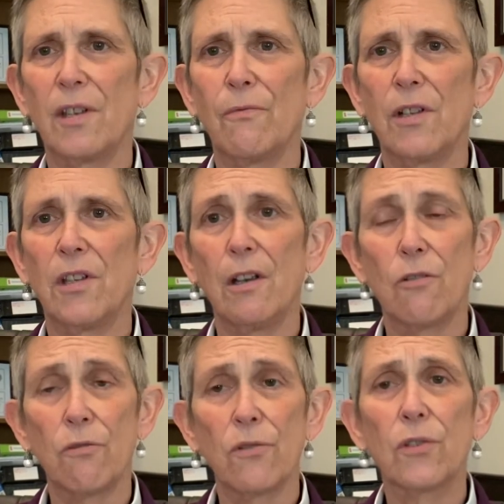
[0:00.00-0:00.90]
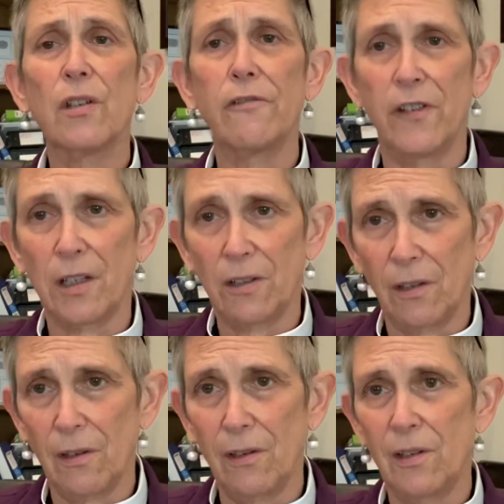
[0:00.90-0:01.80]
and we see
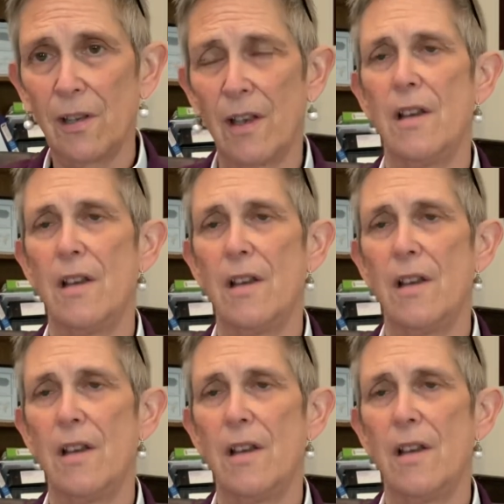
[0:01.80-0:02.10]
crucifixes,